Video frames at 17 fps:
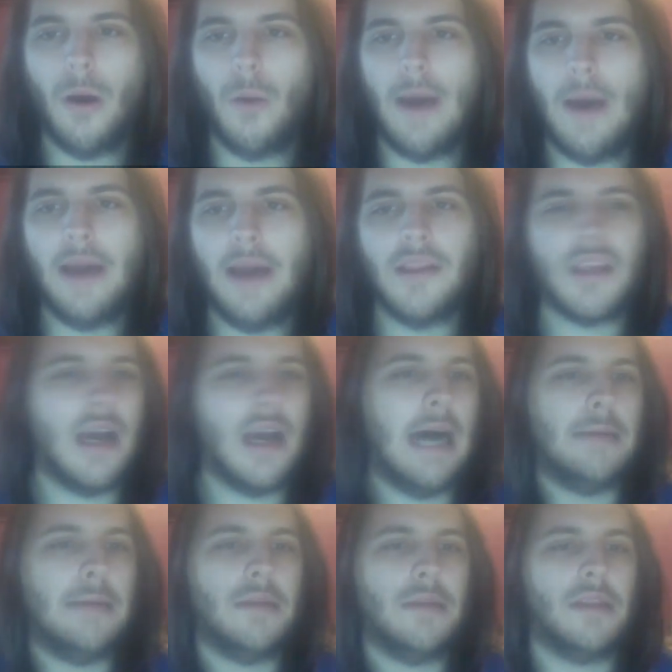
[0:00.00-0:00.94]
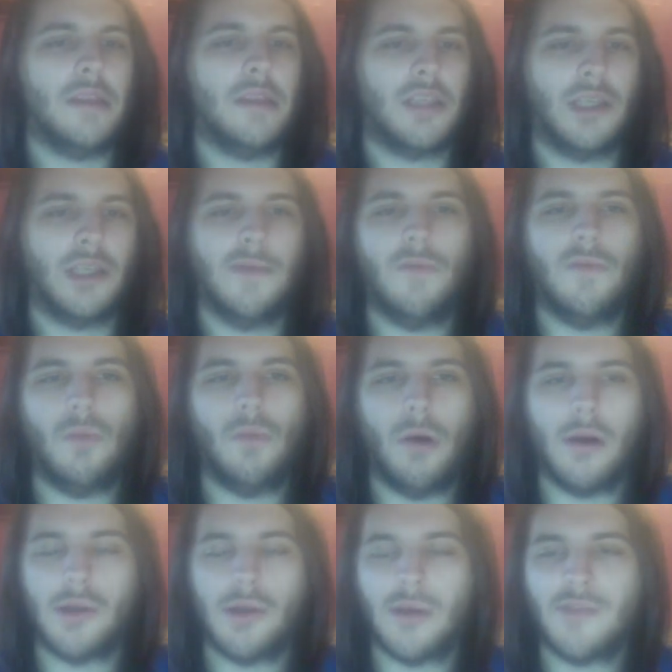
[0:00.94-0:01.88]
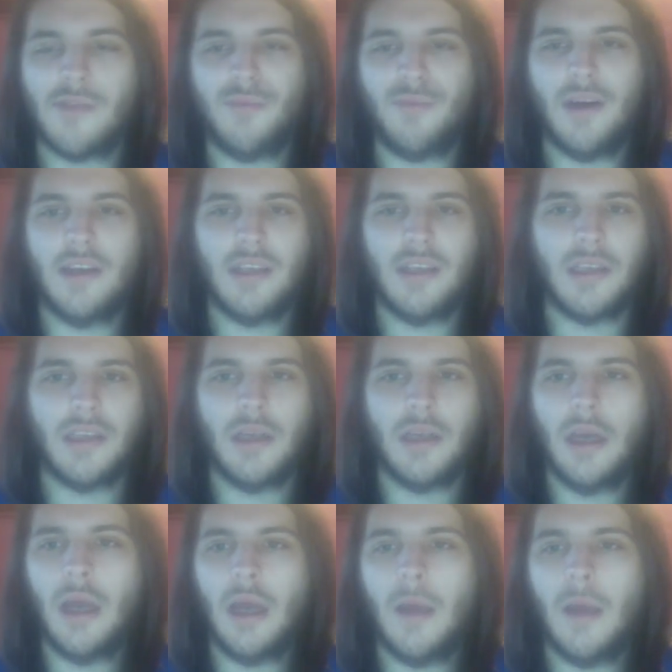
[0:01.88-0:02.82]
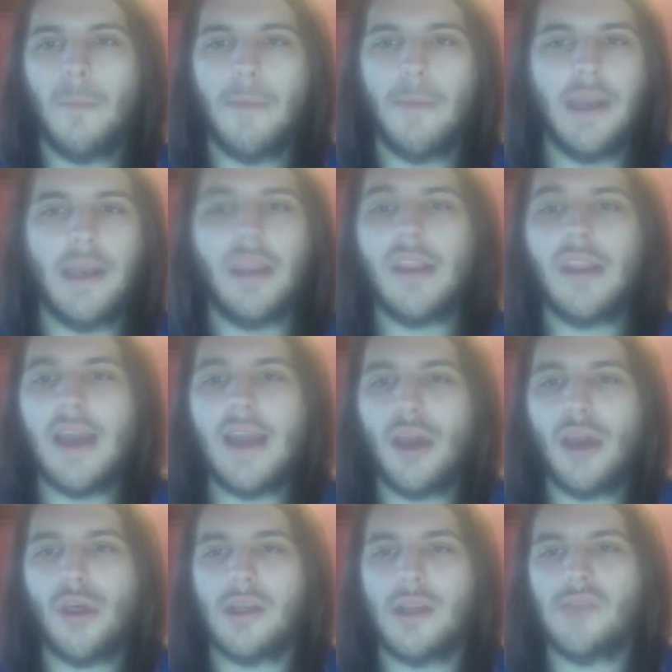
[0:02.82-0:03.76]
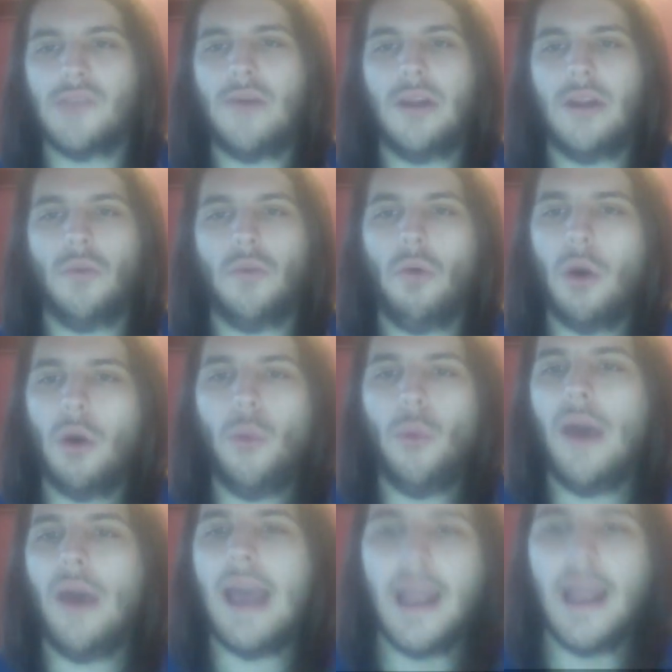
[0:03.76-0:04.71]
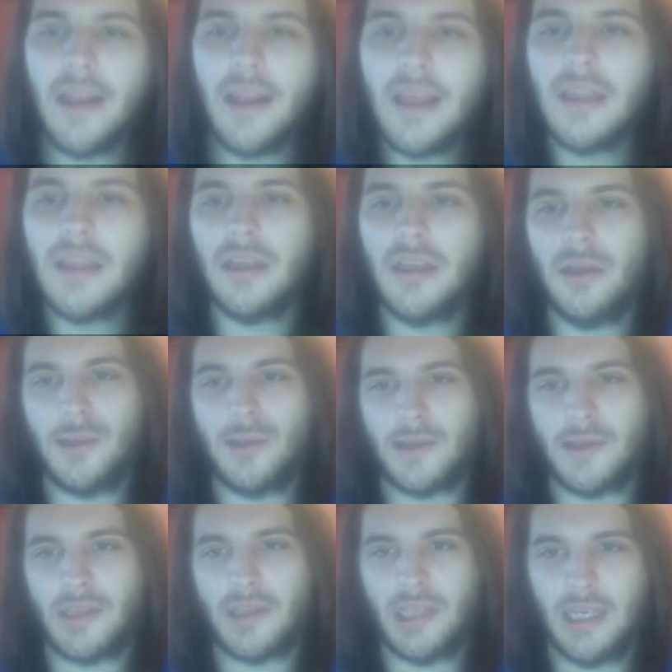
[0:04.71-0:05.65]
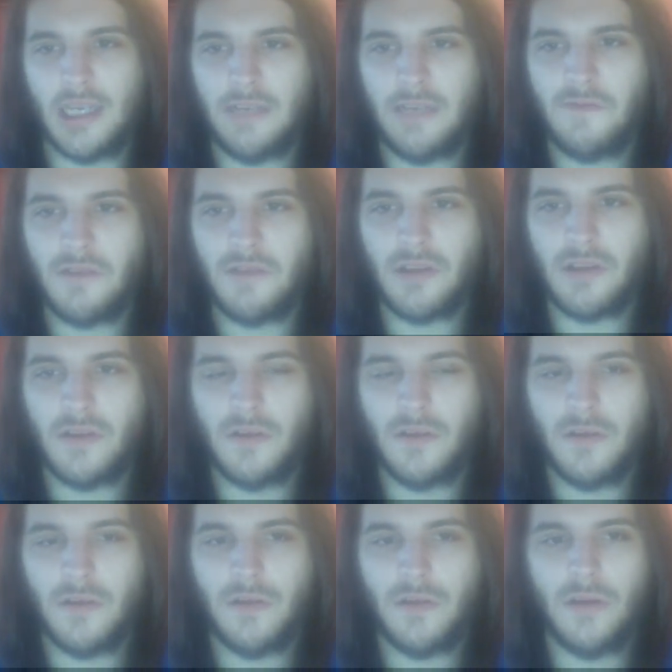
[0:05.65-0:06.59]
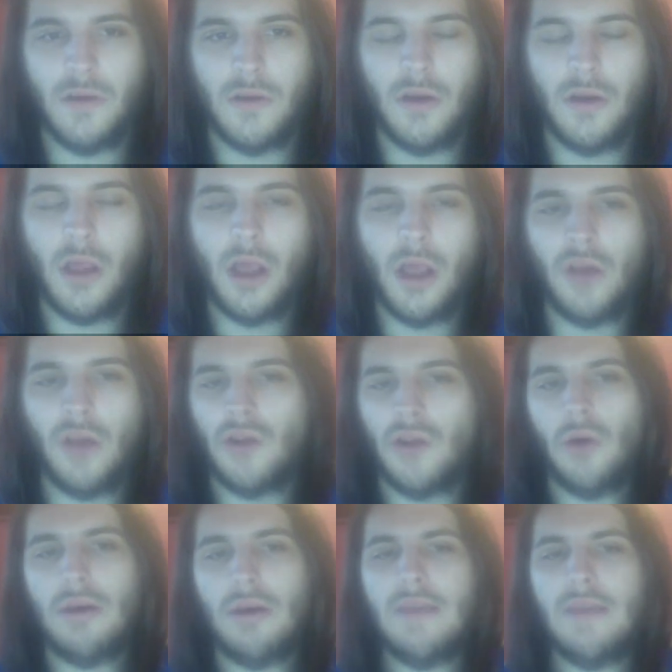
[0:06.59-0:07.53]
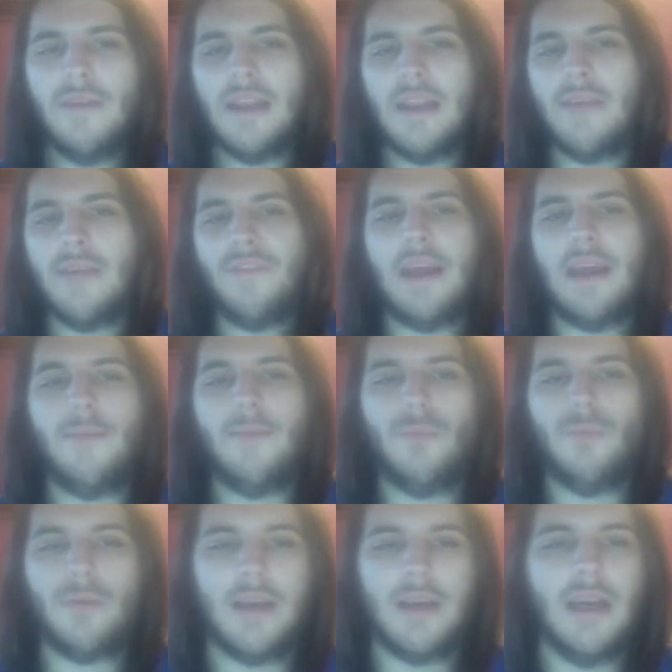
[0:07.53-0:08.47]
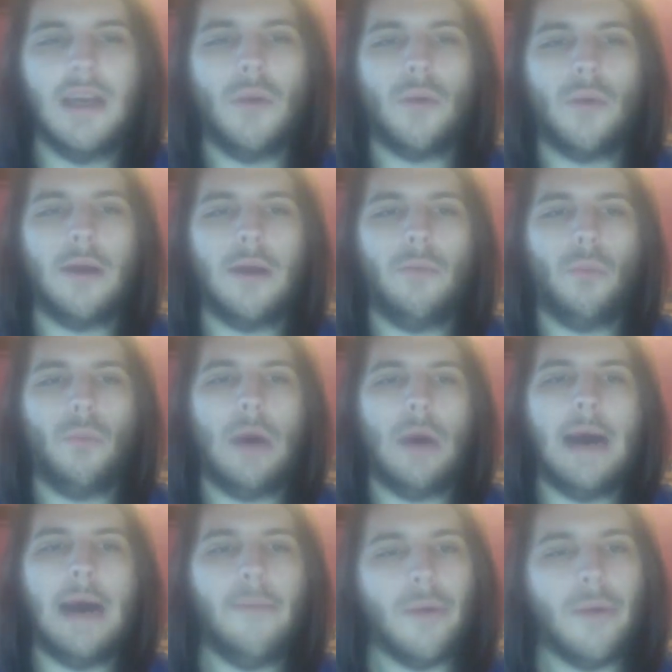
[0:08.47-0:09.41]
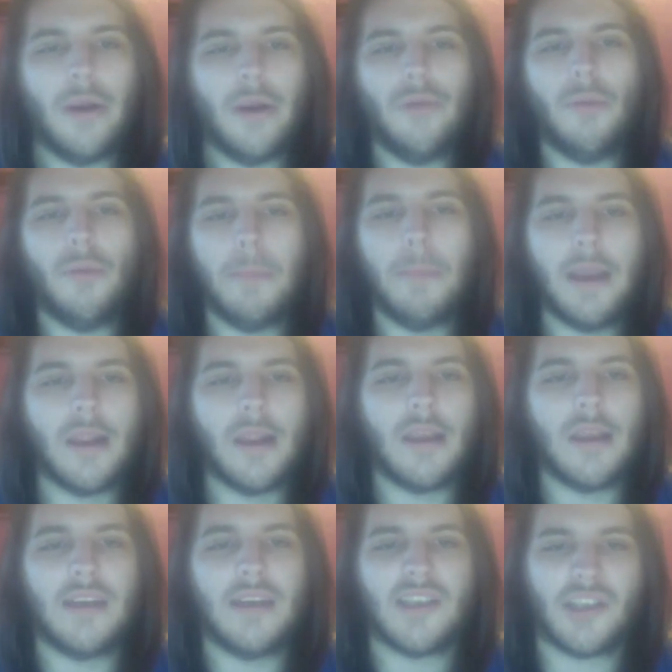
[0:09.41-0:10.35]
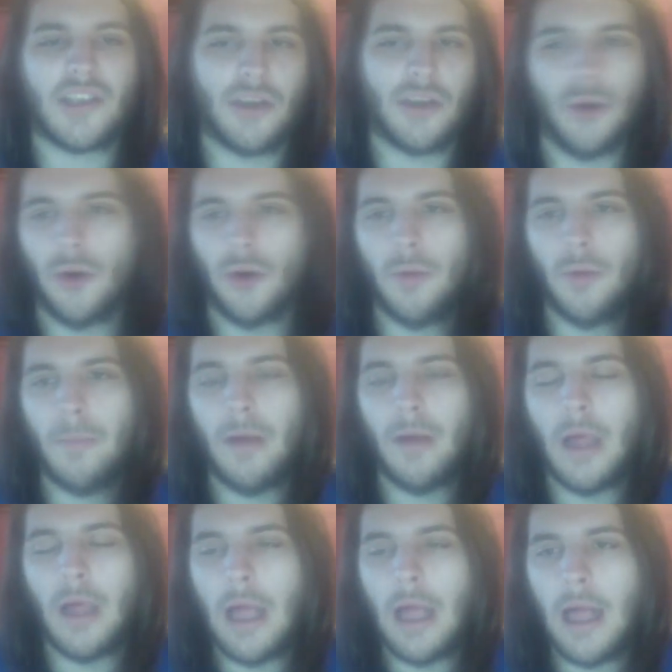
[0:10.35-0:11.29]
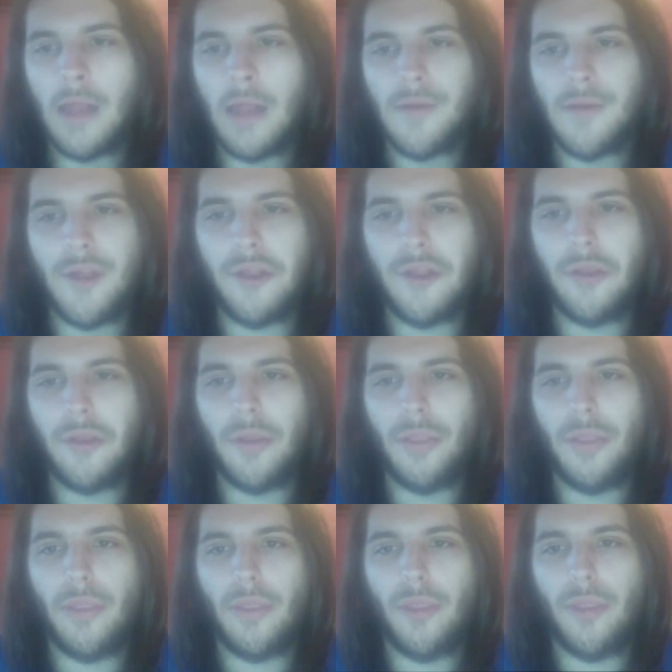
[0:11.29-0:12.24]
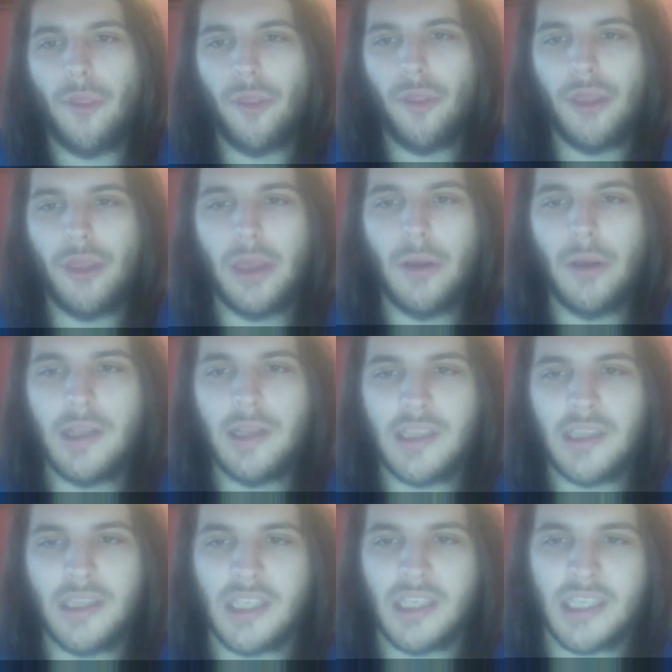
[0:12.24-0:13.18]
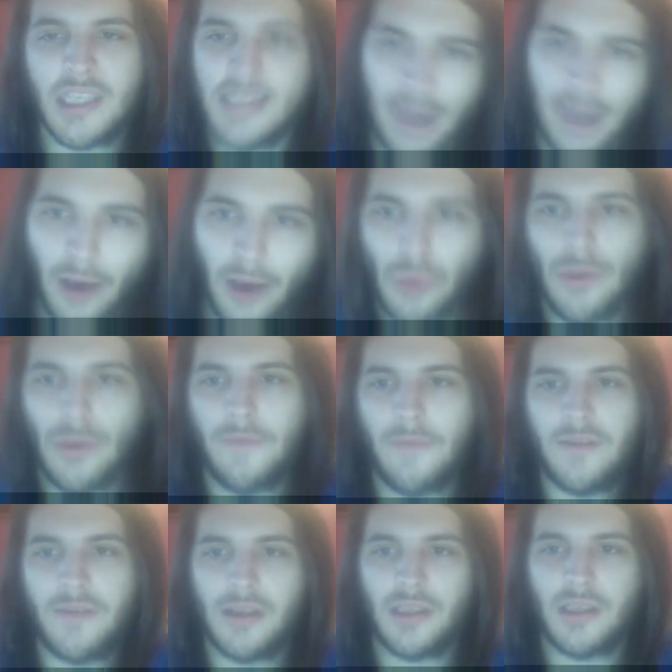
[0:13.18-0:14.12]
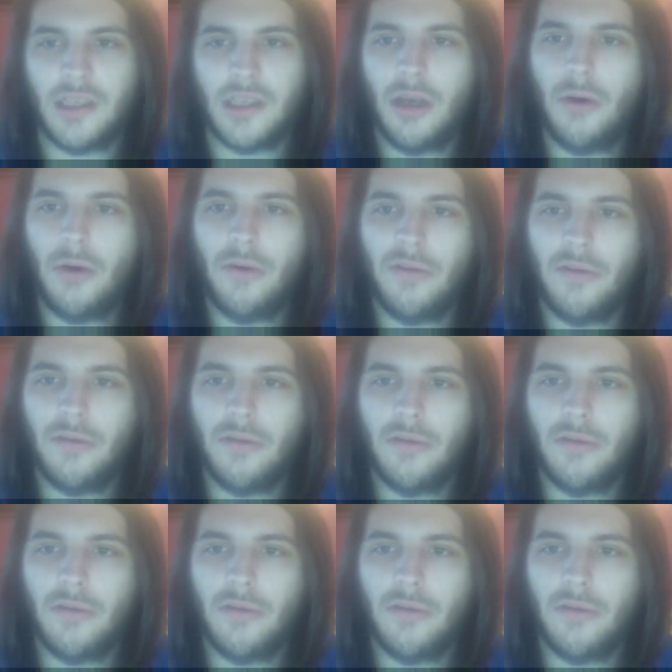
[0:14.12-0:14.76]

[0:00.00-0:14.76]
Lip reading: Around the time that the Civil War took place, many nations around the world were ending the use of slaves. So even if they did win, why would you immediately assume that the South would have done so?